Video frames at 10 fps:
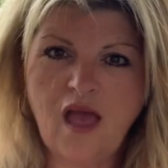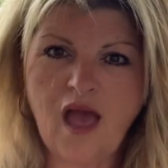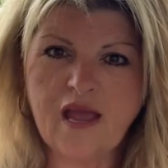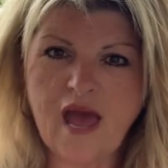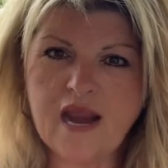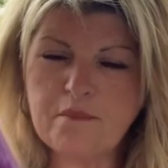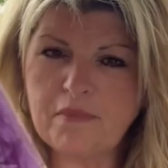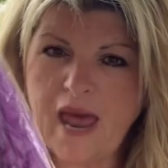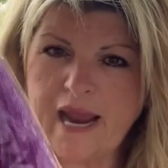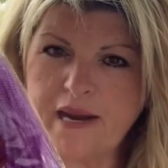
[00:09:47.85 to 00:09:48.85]
I got it in
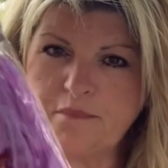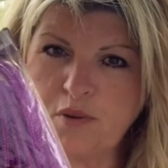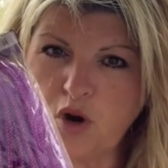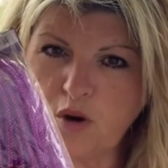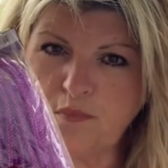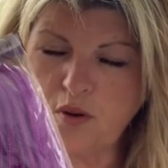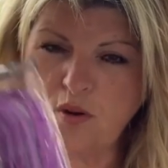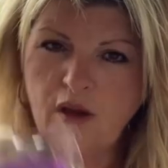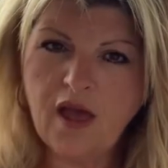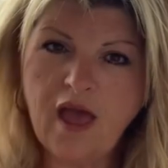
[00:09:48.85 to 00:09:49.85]
black and purple.
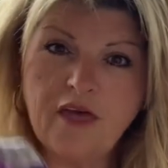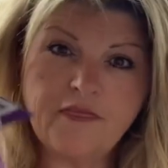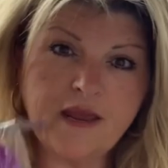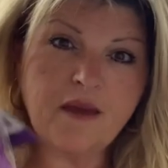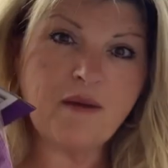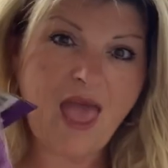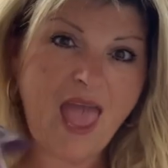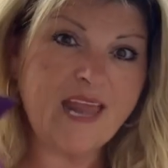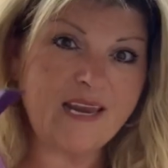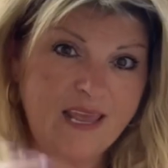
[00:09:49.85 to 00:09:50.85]
I think I'm gonna
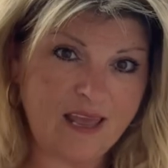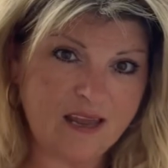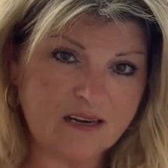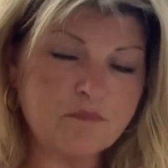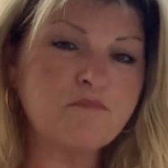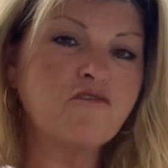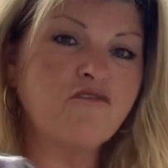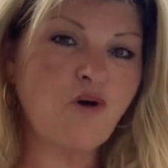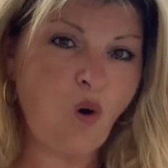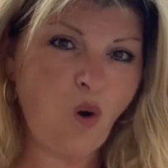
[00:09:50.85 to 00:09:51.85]
add it
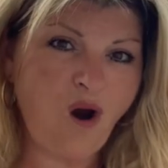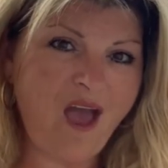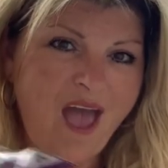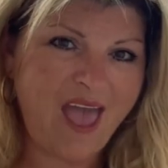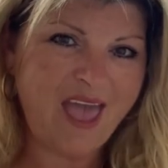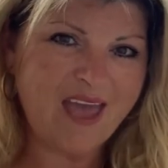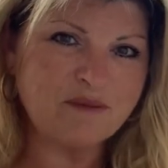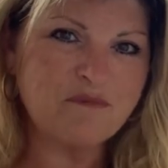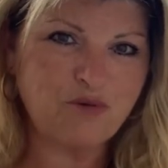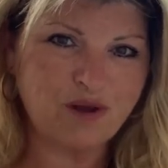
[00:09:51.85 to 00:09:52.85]
before I
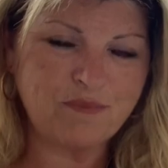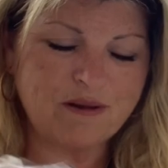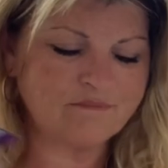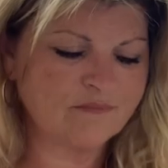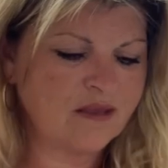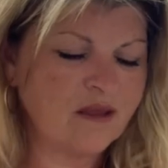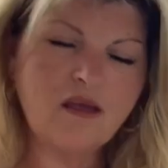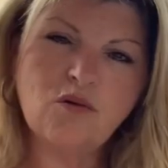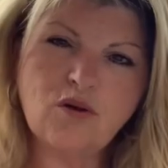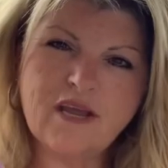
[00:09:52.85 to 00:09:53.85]
add my ribbon.
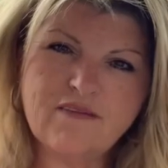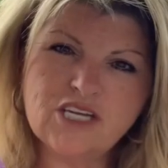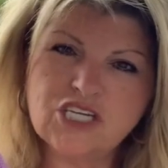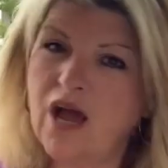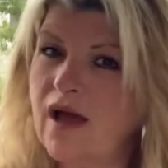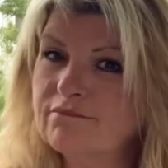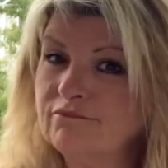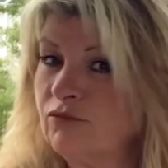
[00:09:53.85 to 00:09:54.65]
We'll give it a shot.